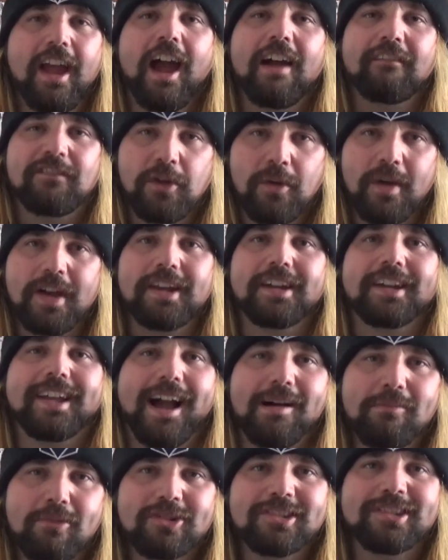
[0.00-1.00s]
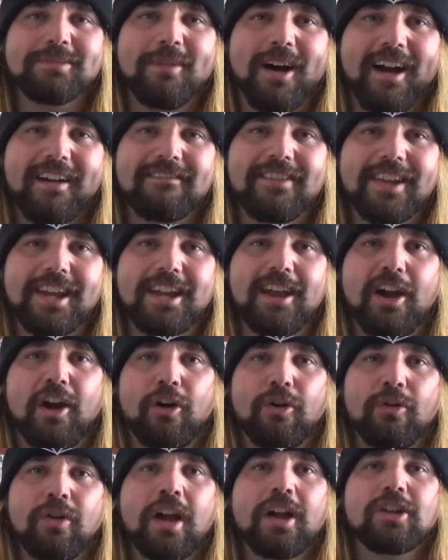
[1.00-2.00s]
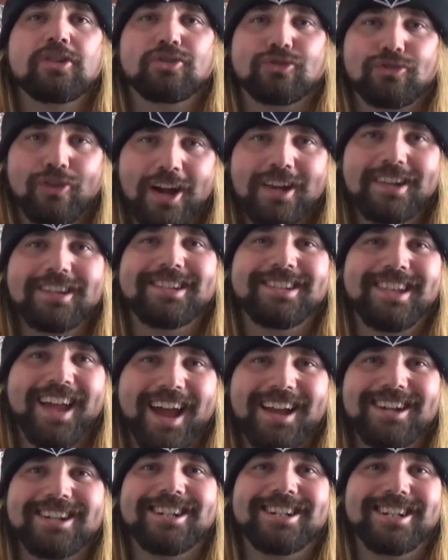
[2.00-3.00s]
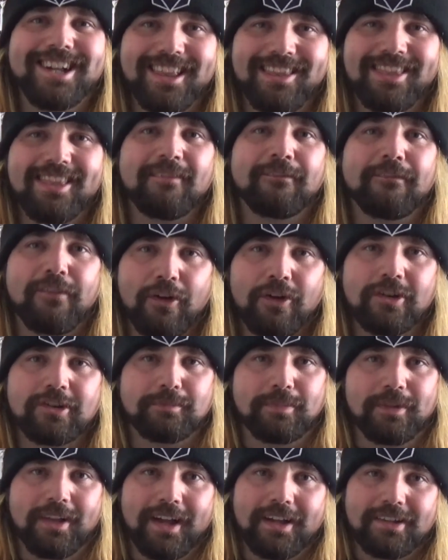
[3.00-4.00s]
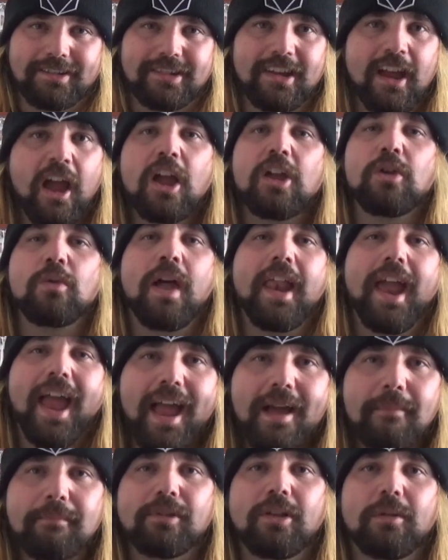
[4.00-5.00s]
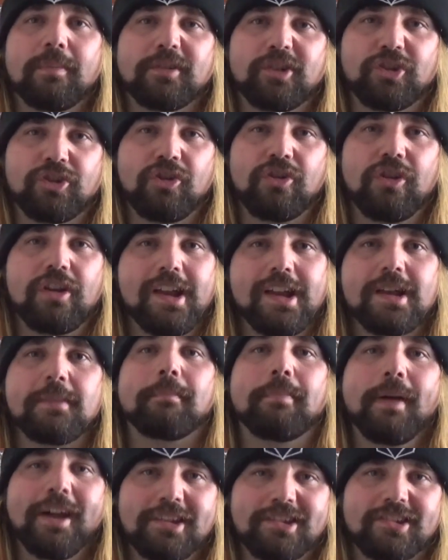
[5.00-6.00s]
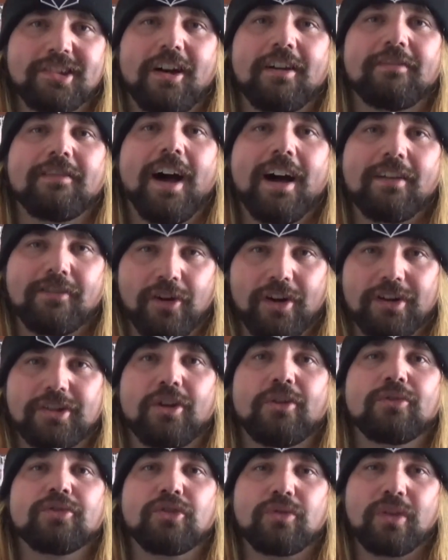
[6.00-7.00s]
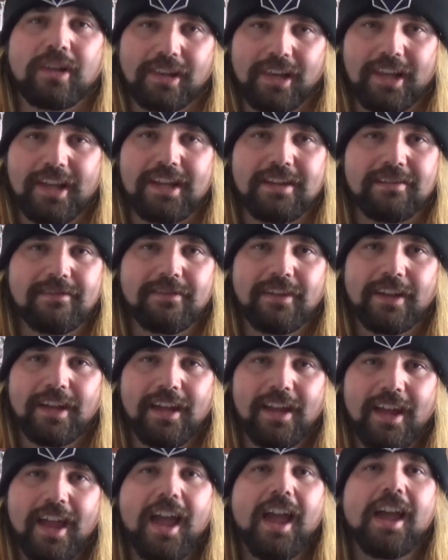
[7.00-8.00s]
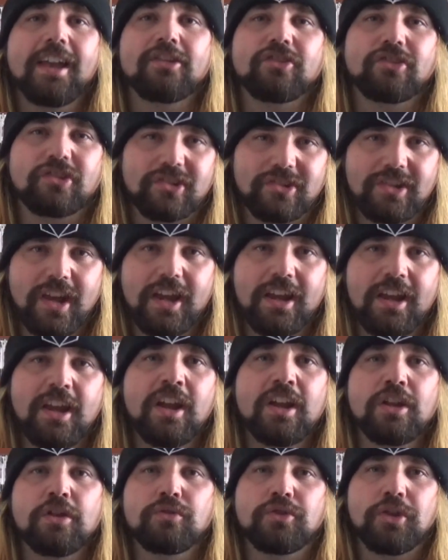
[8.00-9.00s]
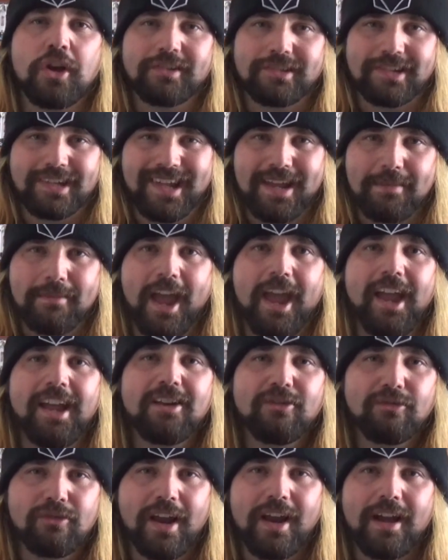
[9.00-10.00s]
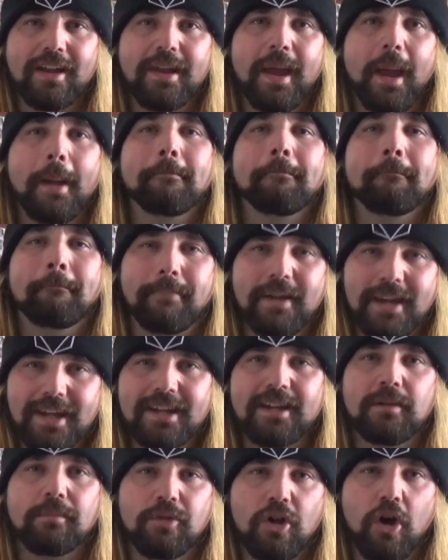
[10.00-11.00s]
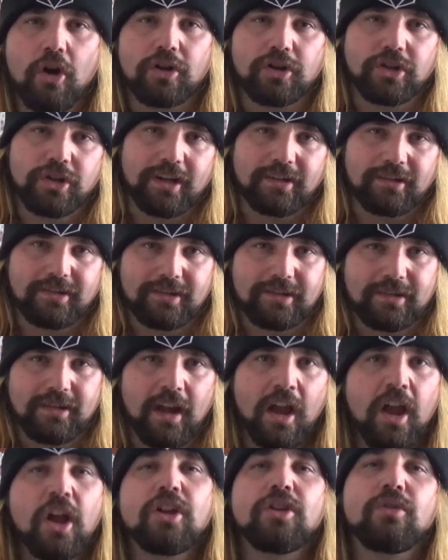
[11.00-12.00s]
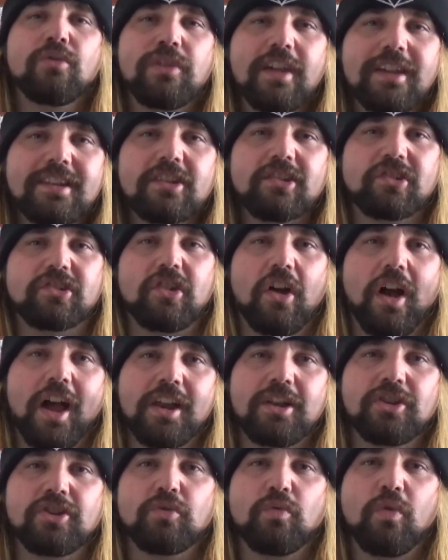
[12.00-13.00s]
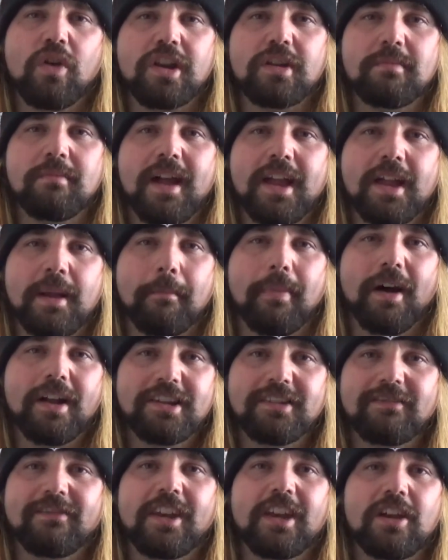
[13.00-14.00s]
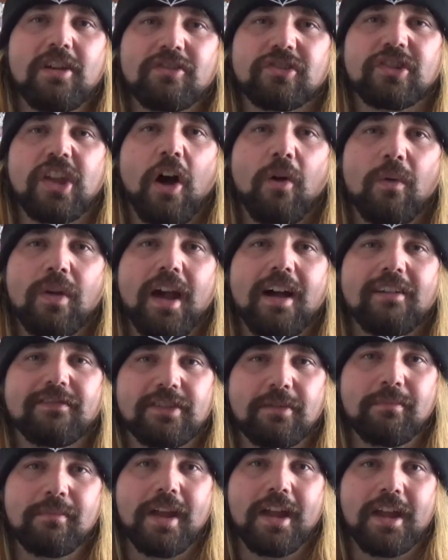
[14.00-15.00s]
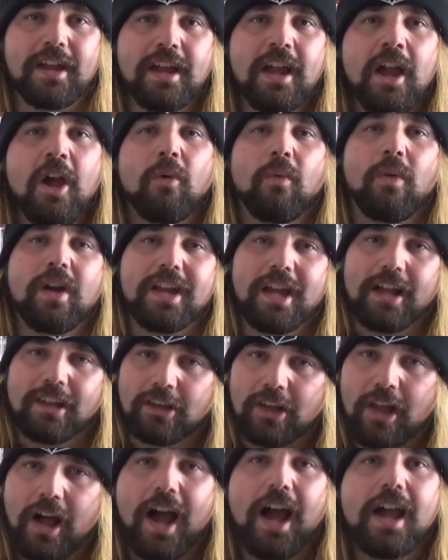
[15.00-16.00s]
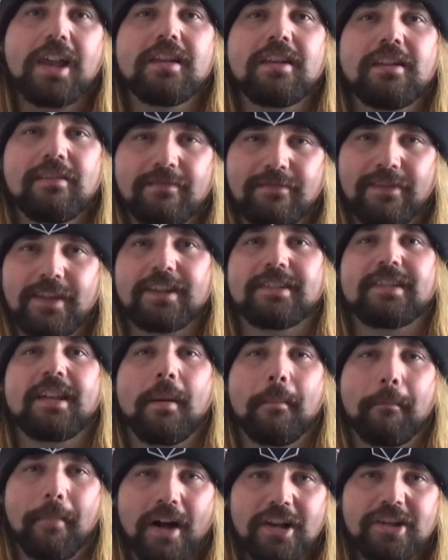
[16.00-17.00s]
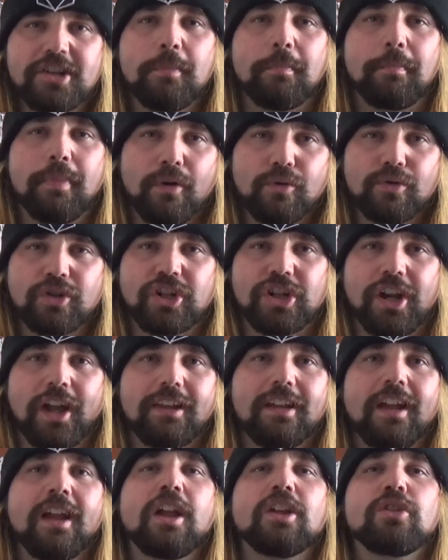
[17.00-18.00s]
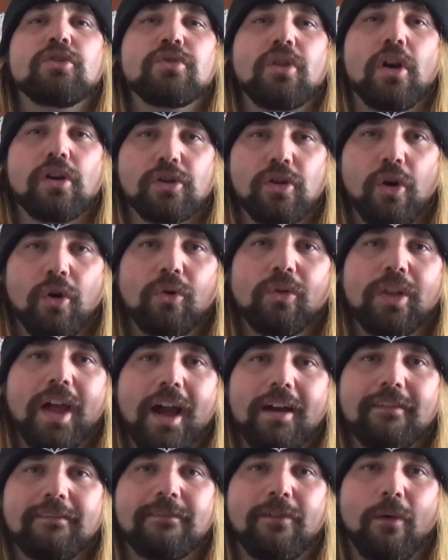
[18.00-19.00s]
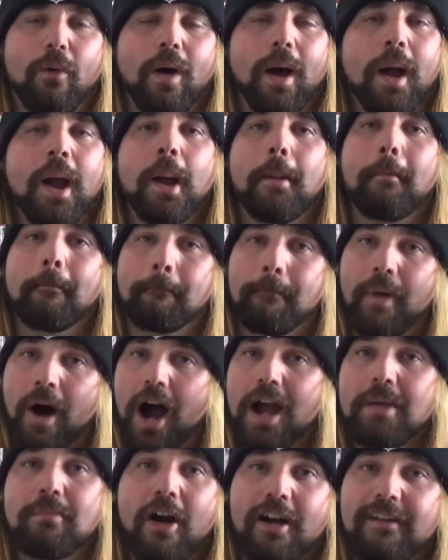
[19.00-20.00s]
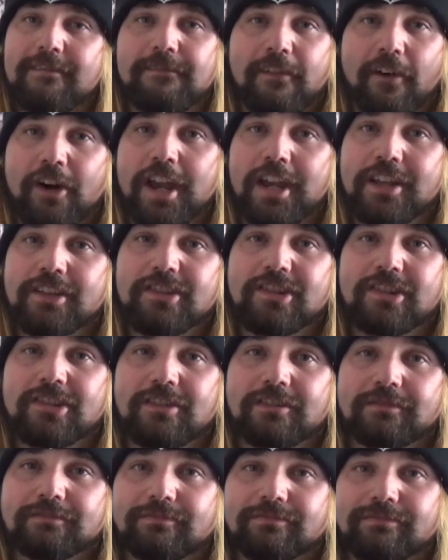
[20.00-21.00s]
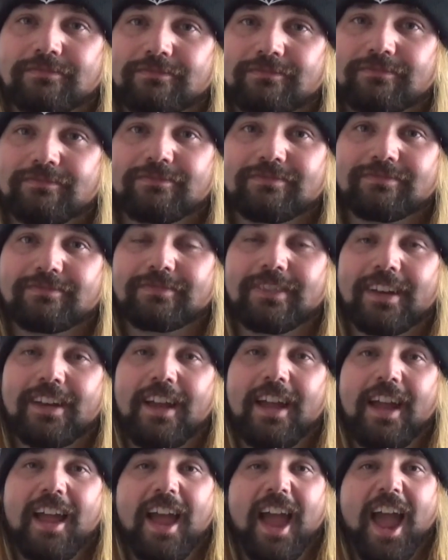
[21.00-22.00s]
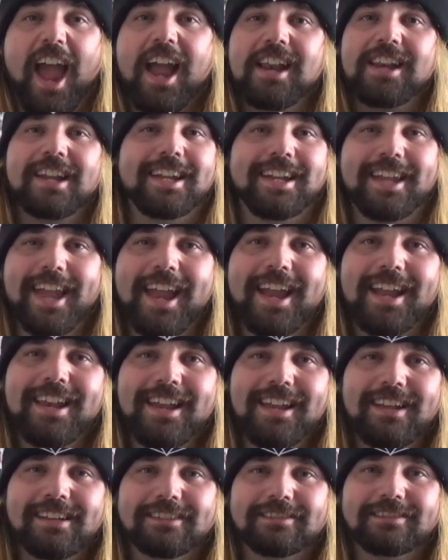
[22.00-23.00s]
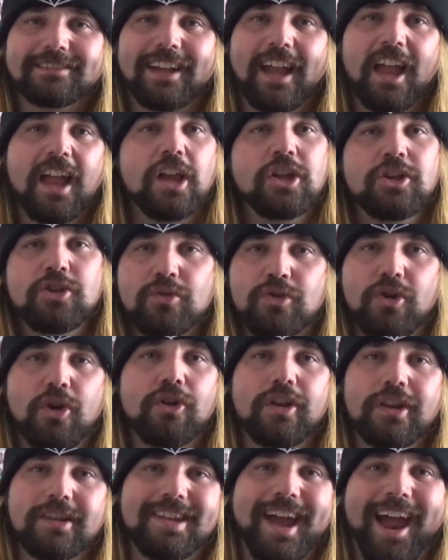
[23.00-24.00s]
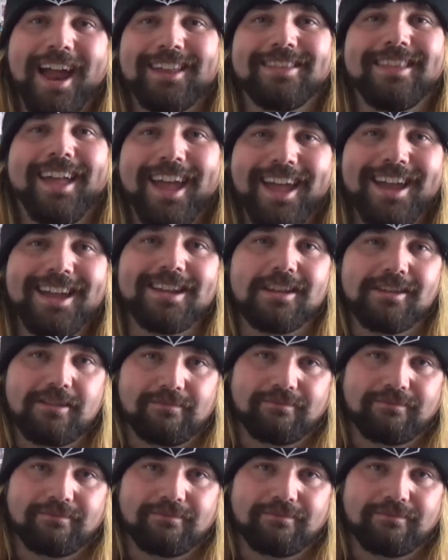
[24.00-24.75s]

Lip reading: if you hadn't come onto my video trying to start shit in the first place. You had ample opportunity to piss off after I told you to leave, and instead you chose to keep hanging around being obnoxious. You then decided you wanted to make a bunch of videos going after me where you lied and invented a bunch of bullshit you got called out for by my friends, and again, you couldn't take the heat.